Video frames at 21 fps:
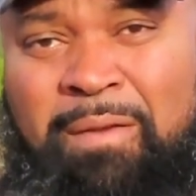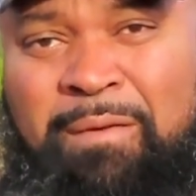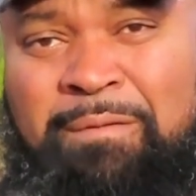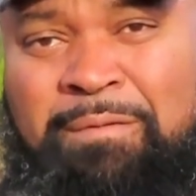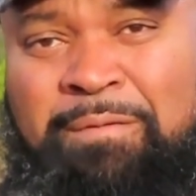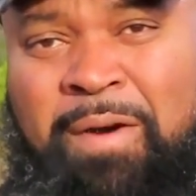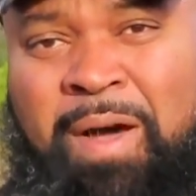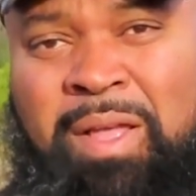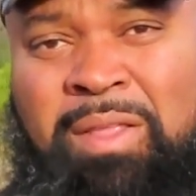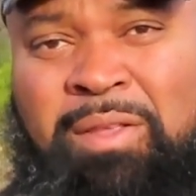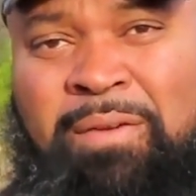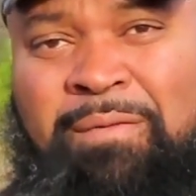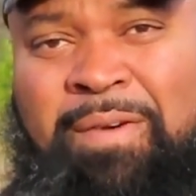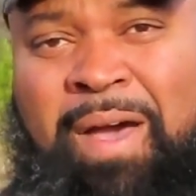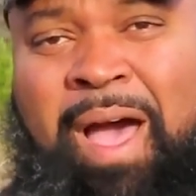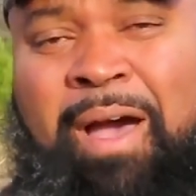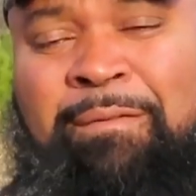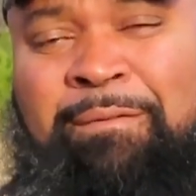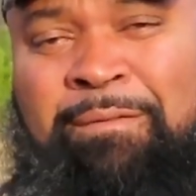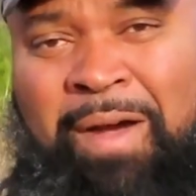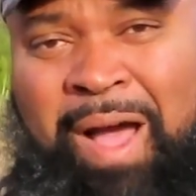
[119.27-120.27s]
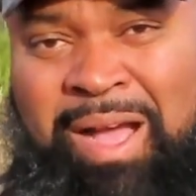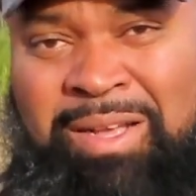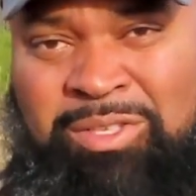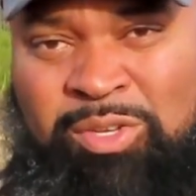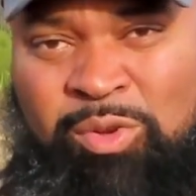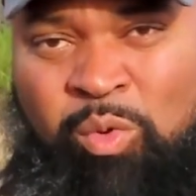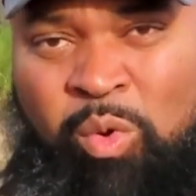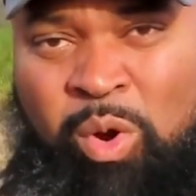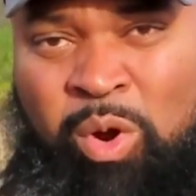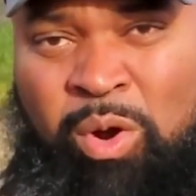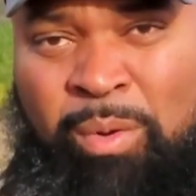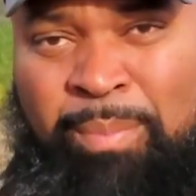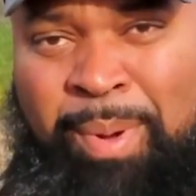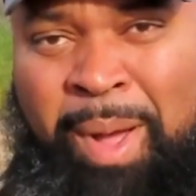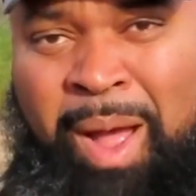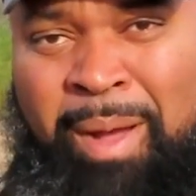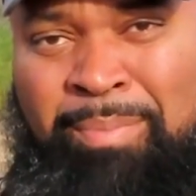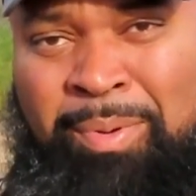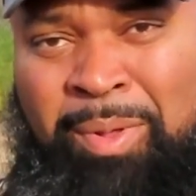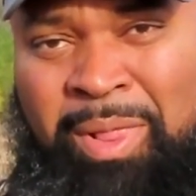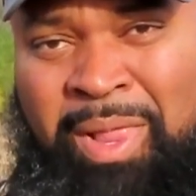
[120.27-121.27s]
fond of our fox squirrel
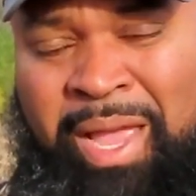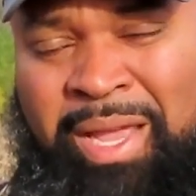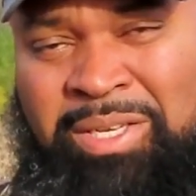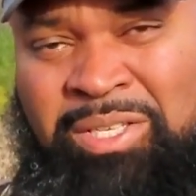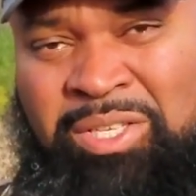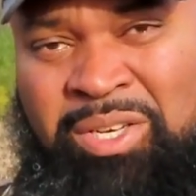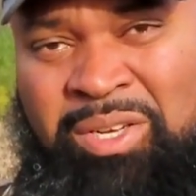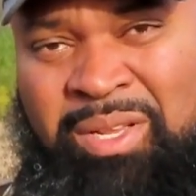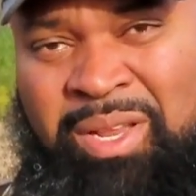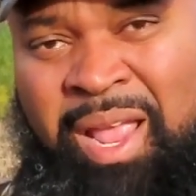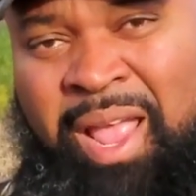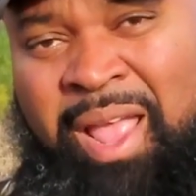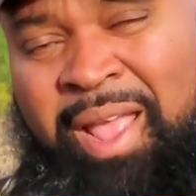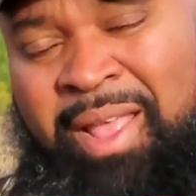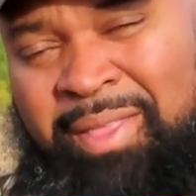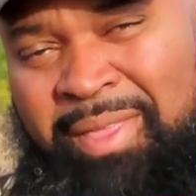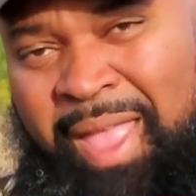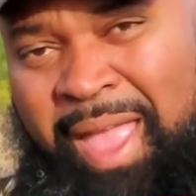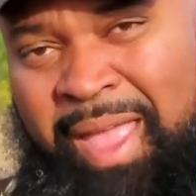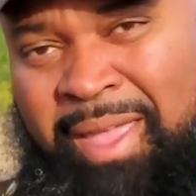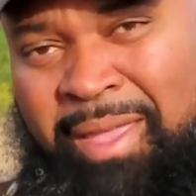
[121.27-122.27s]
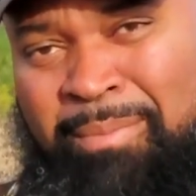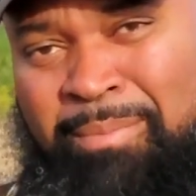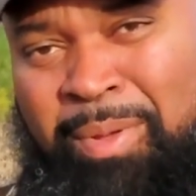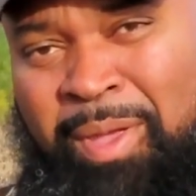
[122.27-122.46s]
population. They can